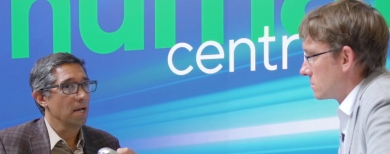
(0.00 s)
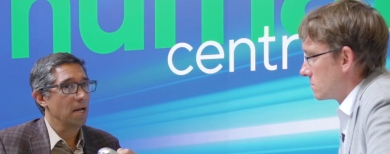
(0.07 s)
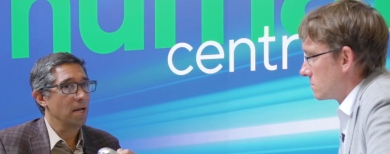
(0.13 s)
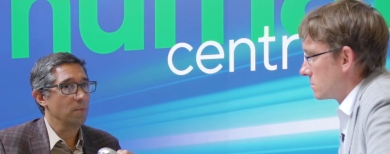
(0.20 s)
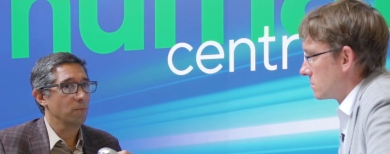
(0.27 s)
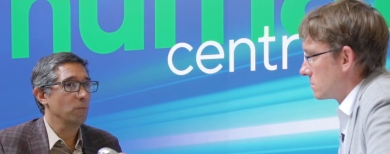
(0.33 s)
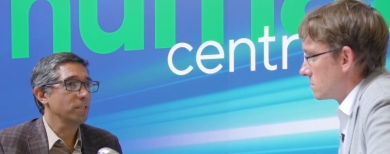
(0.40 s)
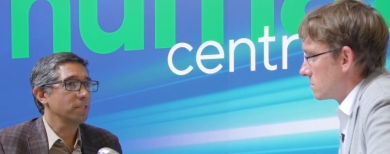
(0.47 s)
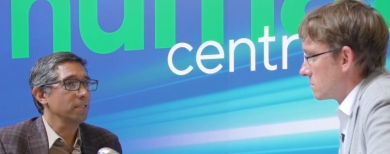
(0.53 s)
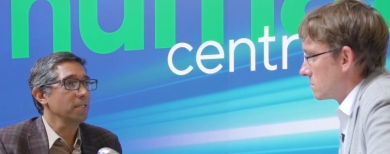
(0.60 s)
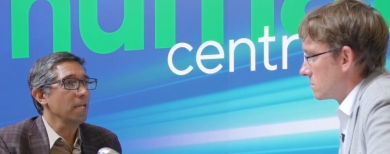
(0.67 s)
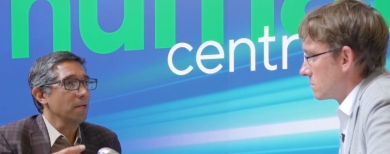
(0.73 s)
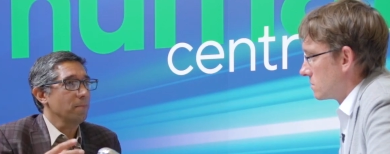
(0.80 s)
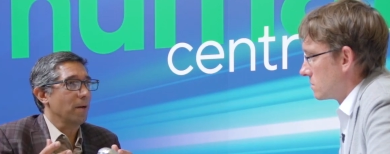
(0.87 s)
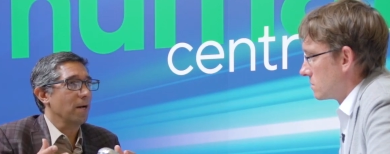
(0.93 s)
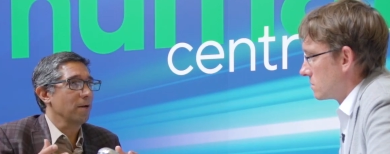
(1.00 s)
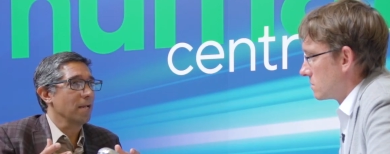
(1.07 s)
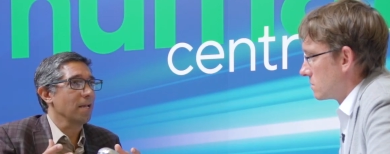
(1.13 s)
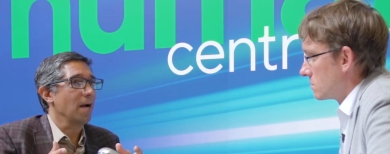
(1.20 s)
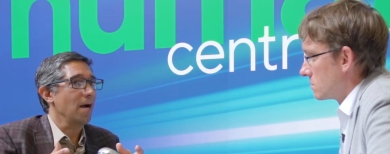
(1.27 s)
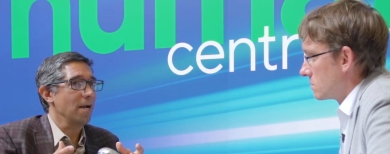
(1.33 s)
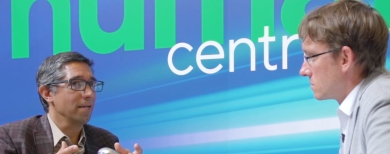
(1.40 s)
Speaker 1: And what's neat about
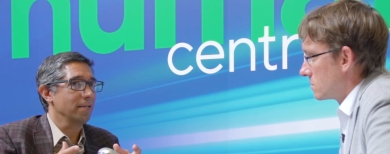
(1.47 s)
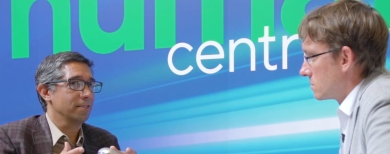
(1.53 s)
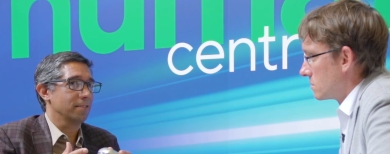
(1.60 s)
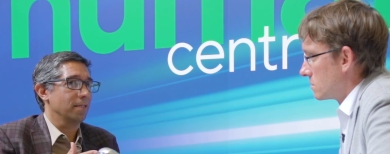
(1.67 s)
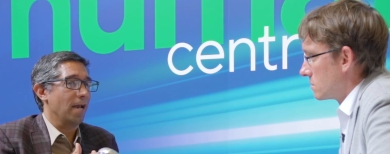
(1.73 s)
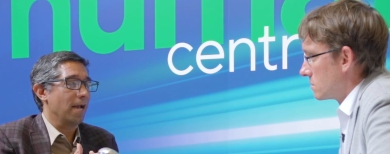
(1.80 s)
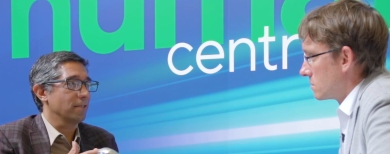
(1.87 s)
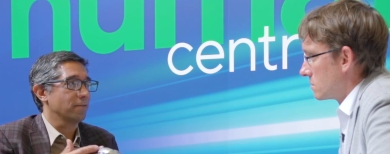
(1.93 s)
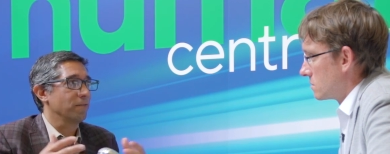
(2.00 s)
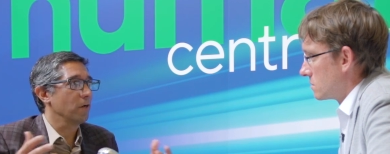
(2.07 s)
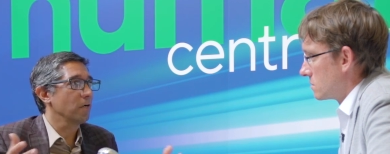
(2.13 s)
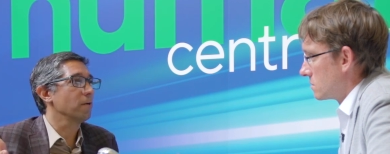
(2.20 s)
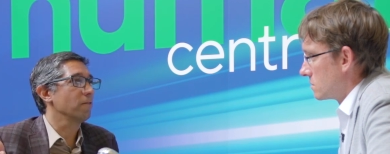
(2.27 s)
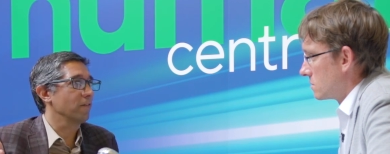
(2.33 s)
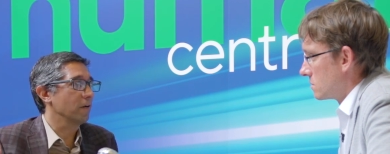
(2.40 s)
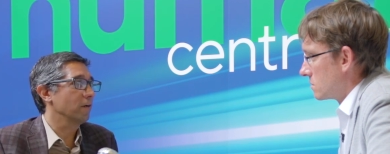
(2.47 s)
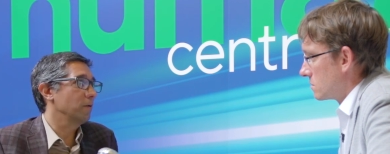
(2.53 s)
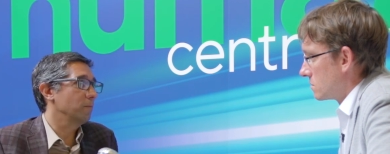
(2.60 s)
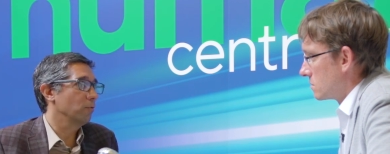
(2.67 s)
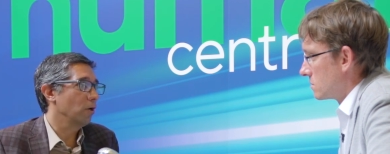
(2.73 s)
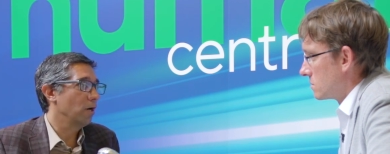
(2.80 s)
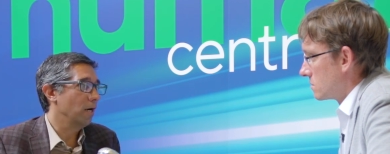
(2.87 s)
AI is it has very, very
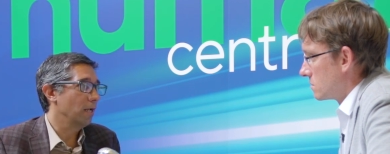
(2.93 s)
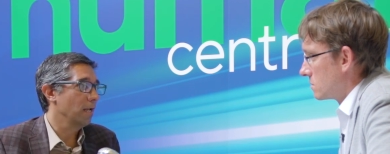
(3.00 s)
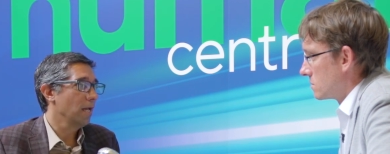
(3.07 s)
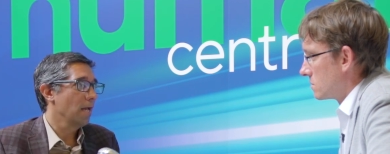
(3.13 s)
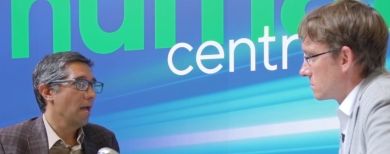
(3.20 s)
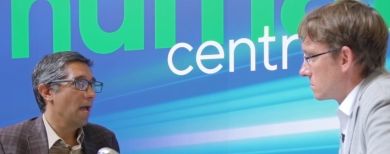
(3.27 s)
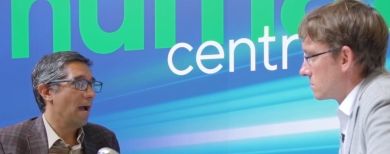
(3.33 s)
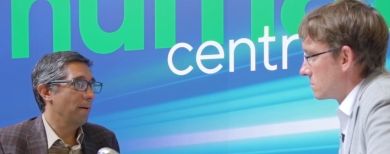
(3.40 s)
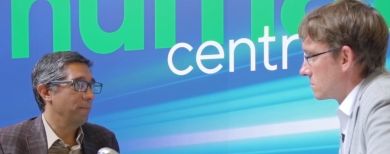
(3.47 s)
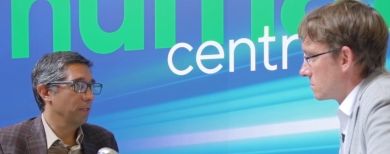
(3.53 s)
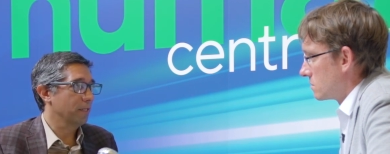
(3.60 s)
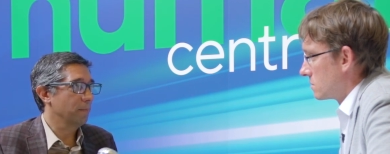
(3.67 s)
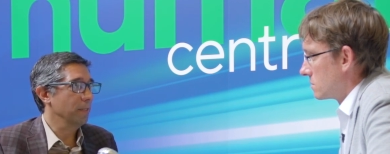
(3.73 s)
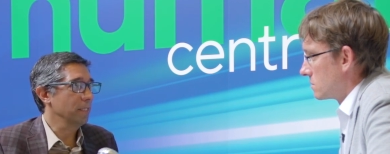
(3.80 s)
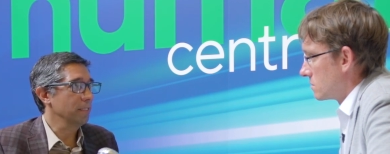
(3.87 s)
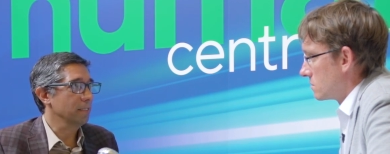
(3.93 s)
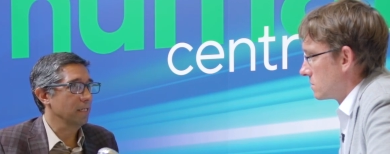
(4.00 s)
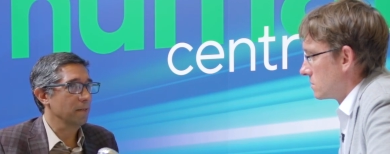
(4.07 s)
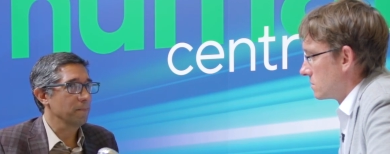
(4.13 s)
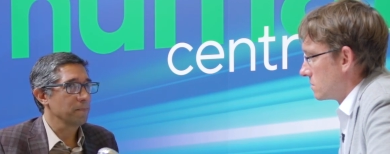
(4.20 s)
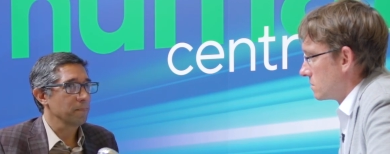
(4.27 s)
broad applicability.